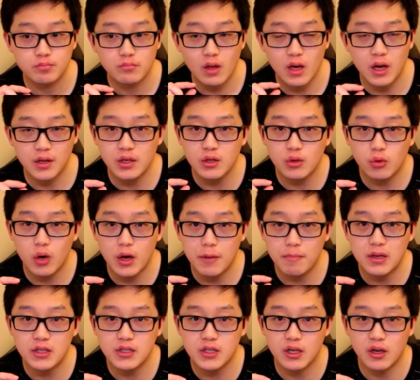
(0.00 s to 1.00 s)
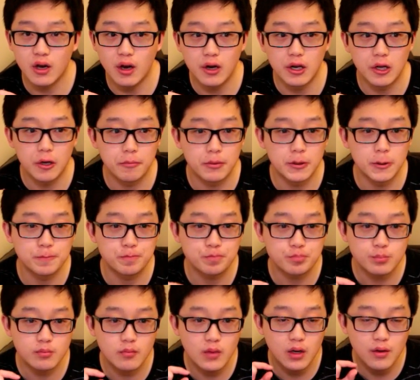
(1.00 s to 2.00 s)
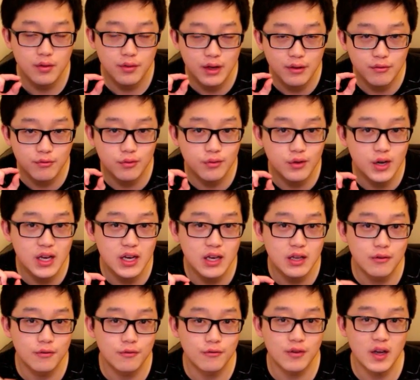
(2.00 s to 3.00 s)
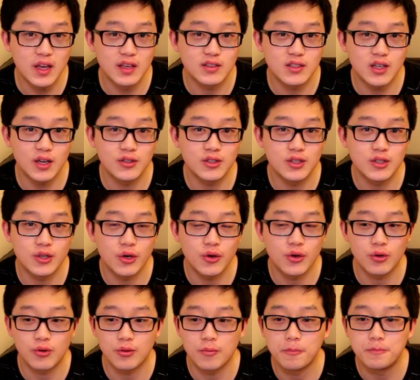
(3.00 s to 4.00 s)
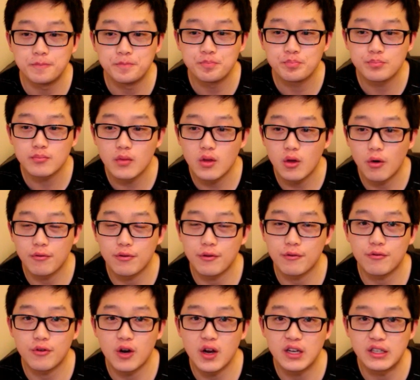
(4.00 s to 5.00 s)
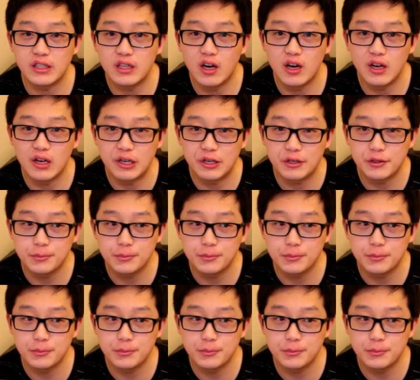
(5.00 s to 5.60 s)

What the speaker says: I didn't quite mention it earlier, but that really faint undertone of the fried garlic,